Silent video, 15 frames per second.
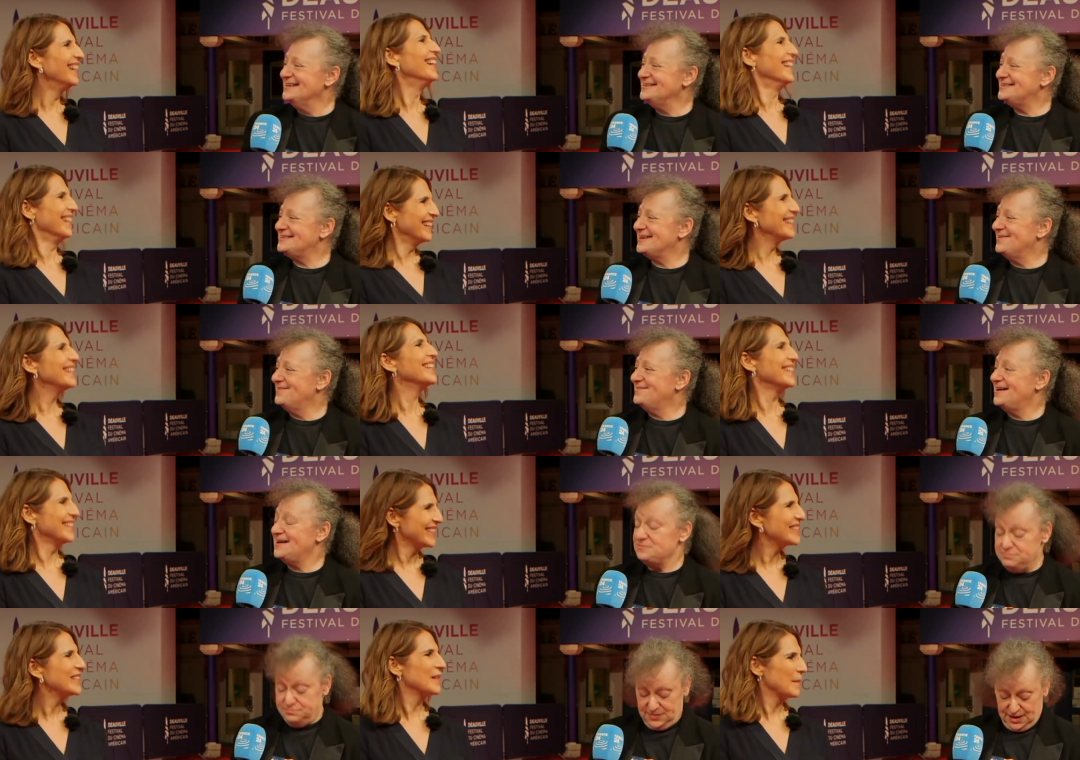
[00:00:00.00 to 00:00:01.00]
Speaker 1: so,
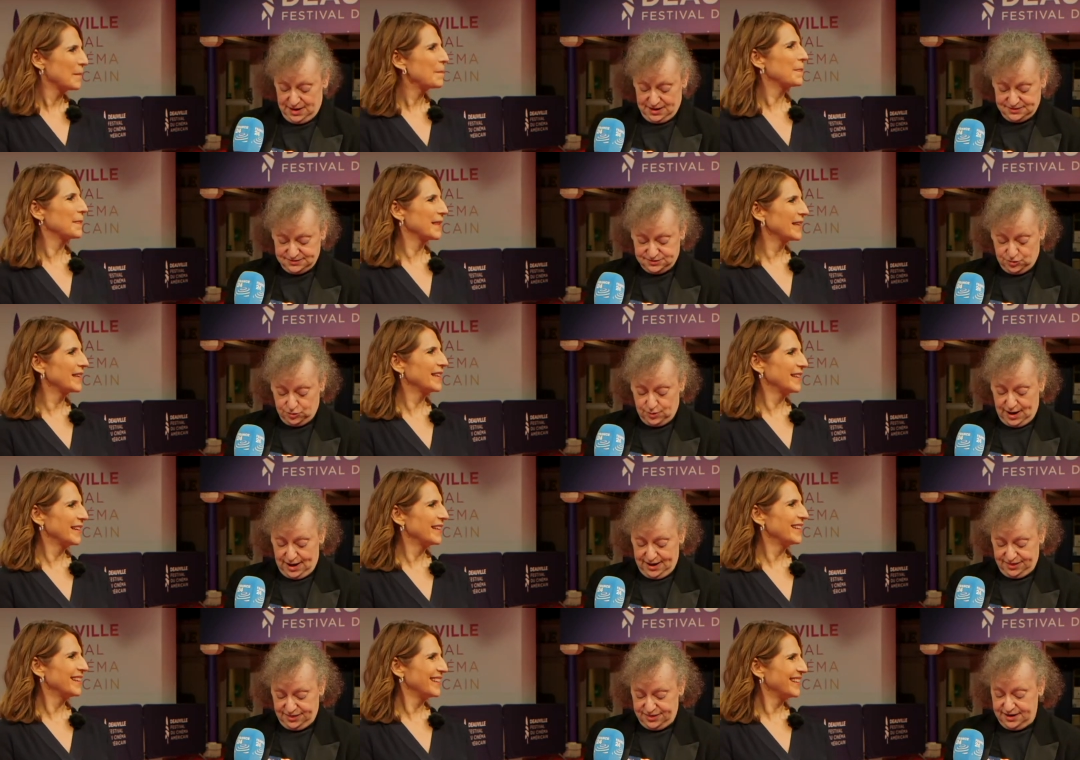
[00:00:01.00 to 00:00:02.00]
um, so I
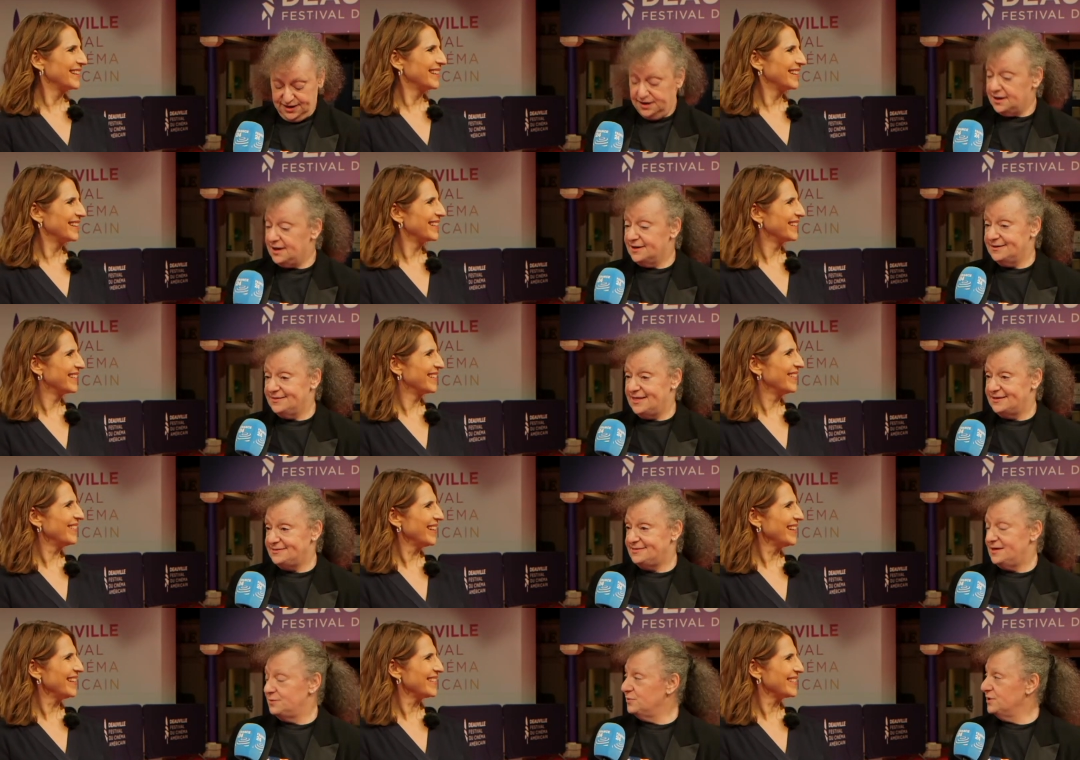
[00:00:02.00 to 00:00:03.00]
think uh, that, right.
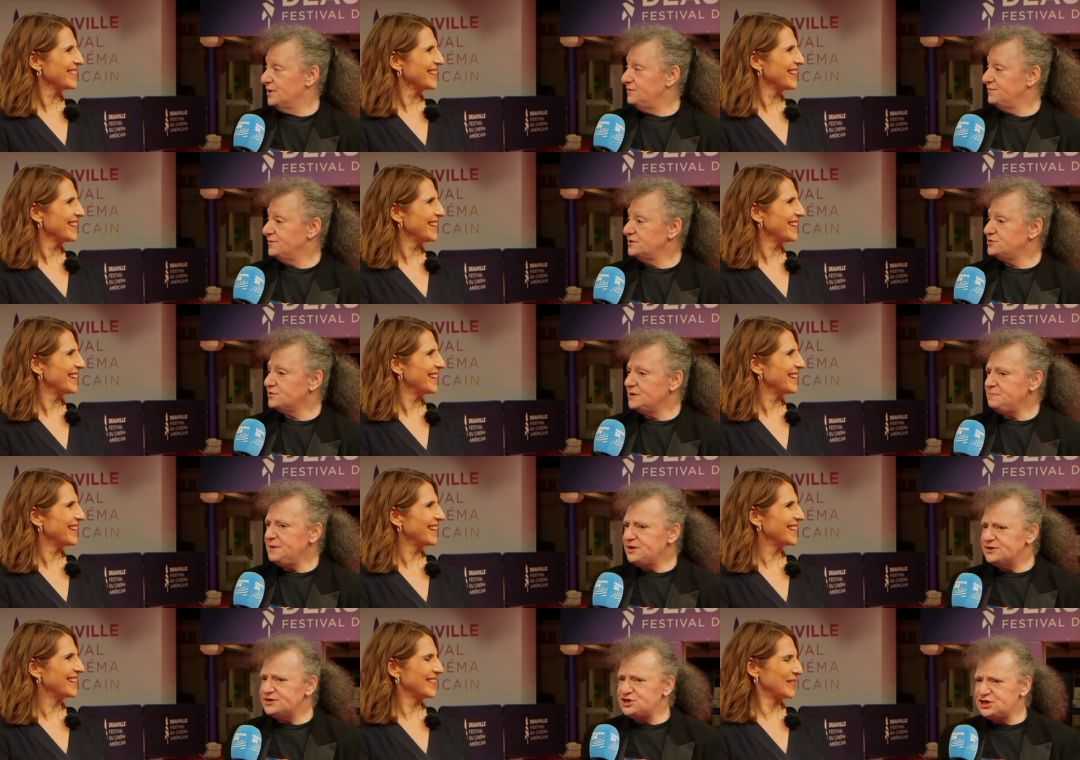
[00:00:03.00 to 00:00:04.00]
that we're in for a treat
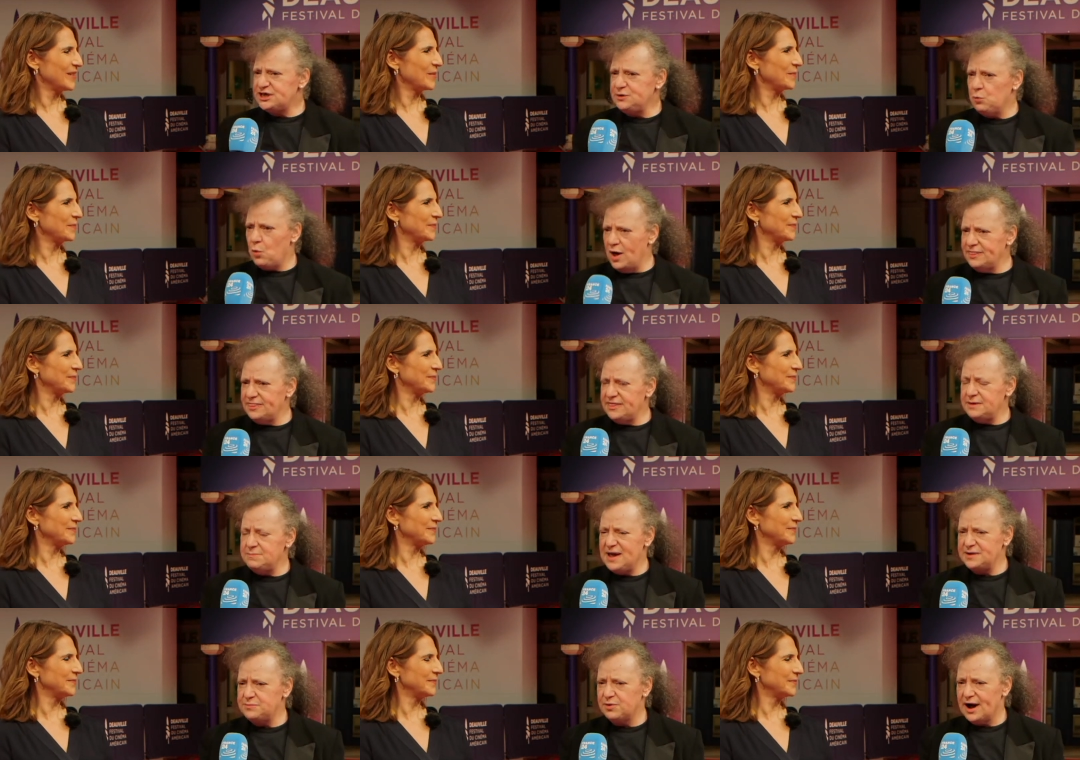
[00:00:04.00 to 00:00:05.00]
because she won the
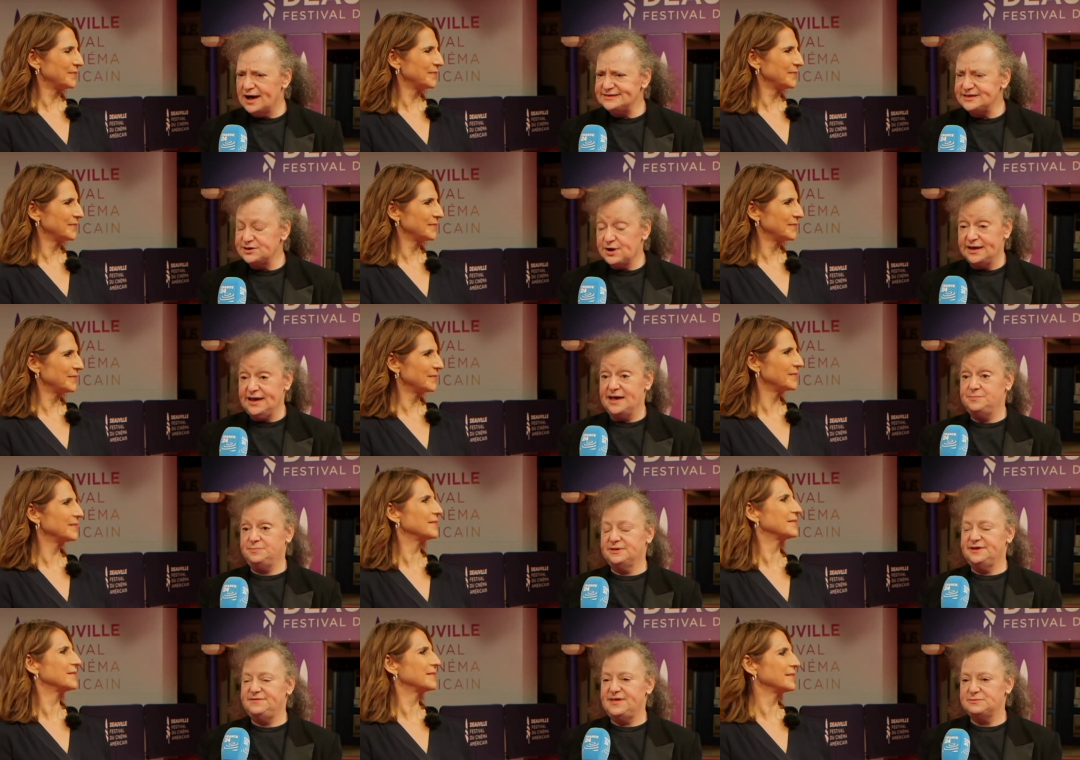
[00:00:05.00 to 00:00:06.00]
main prize here. I can't
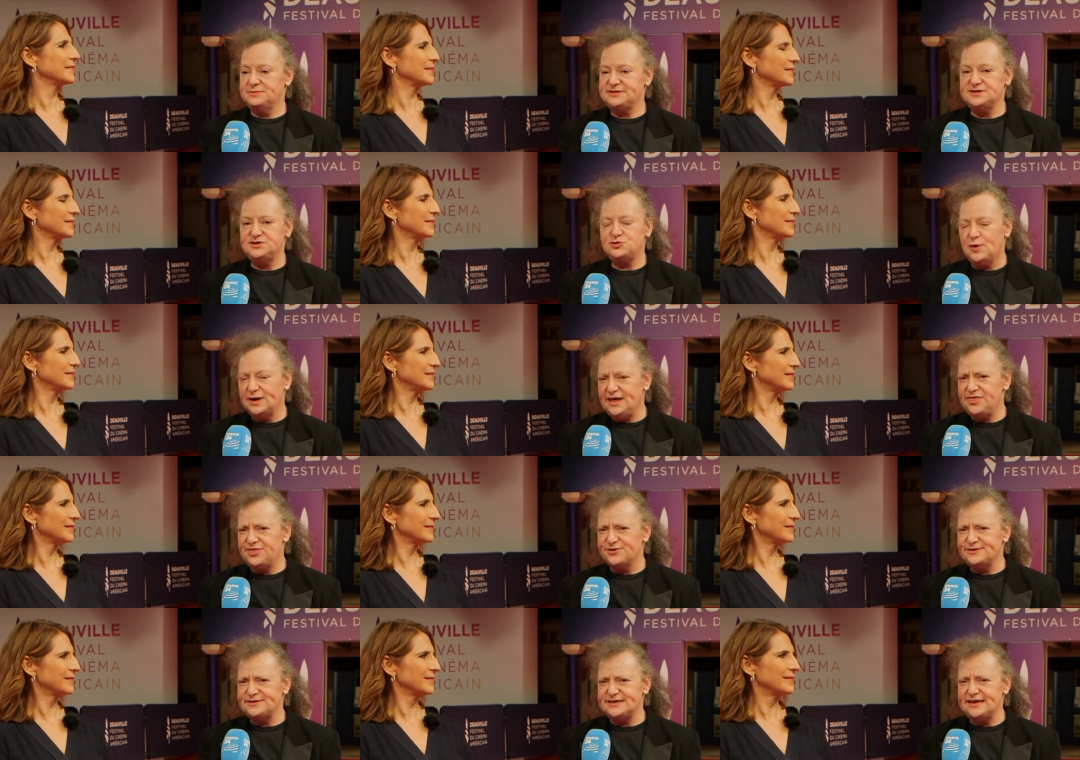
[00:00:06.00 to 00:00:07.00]
believe that was in
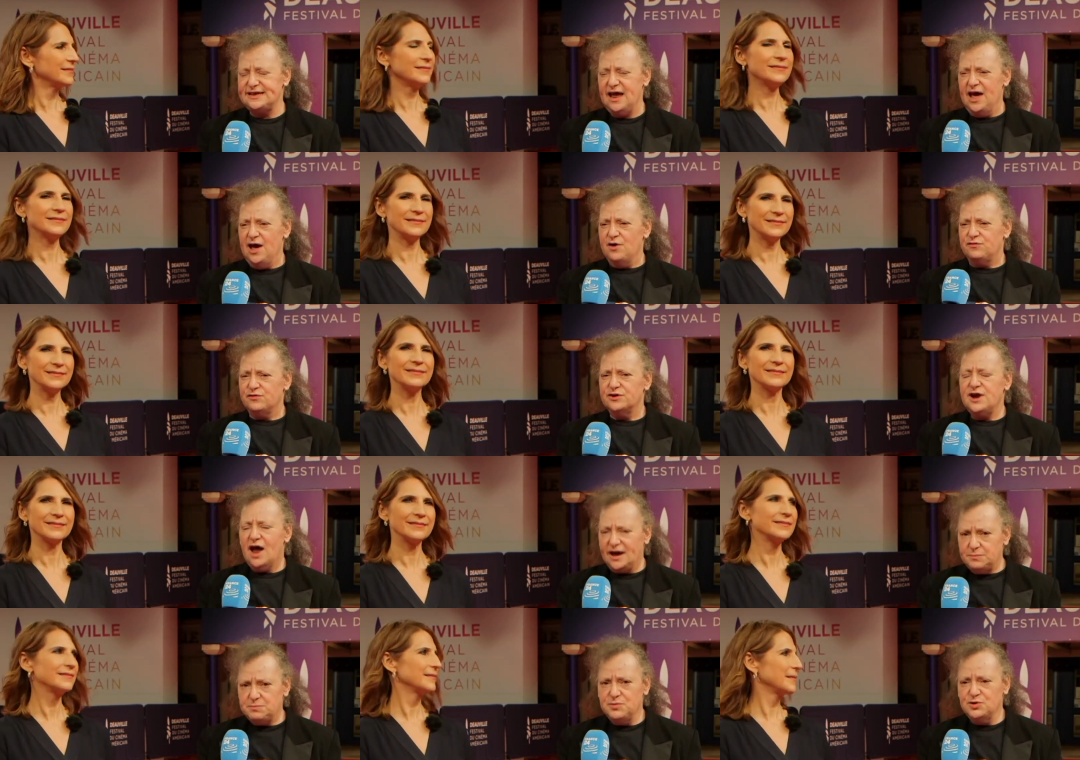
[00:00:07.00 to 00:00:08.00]
2013 mm. for
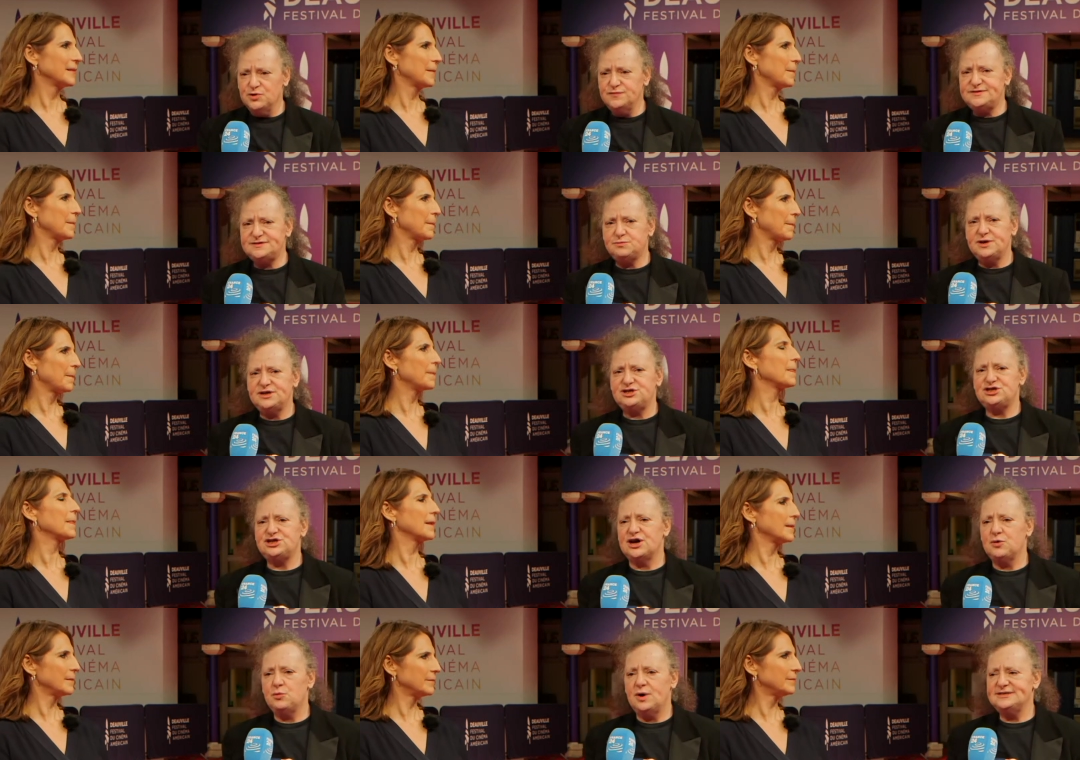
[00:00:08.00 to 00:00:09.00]
Night Moves, which uh,
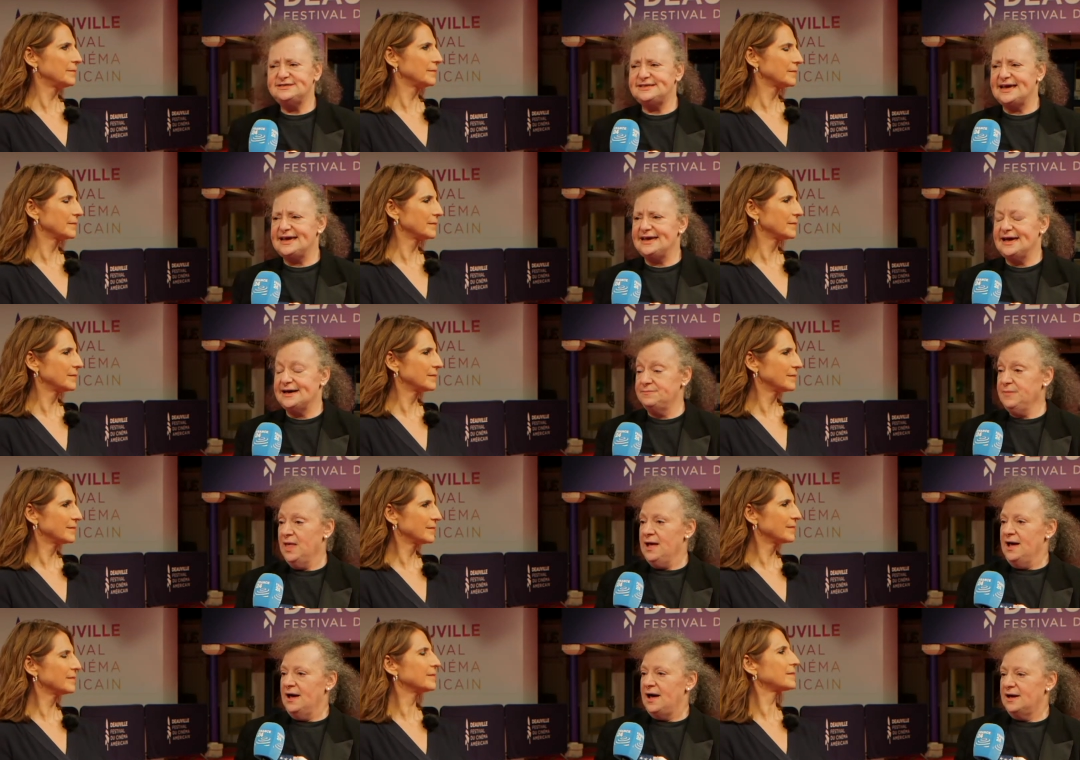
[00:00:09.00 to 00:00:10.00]
was a uh,
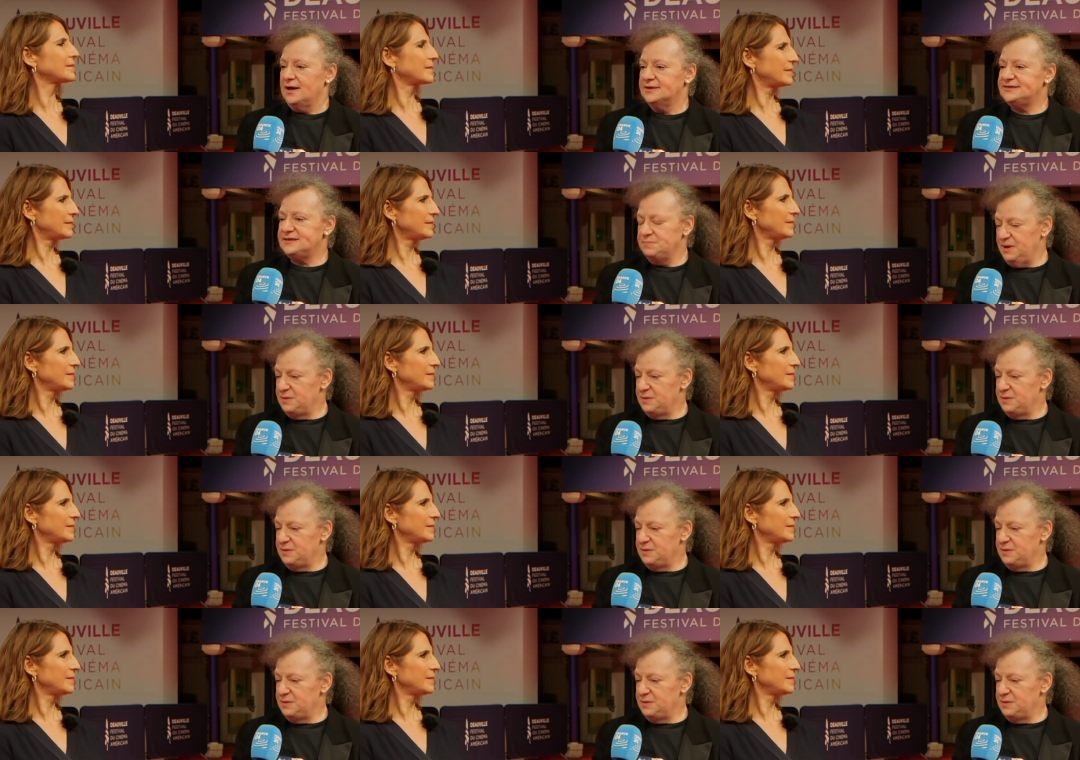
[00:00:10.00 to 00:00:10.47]
uh some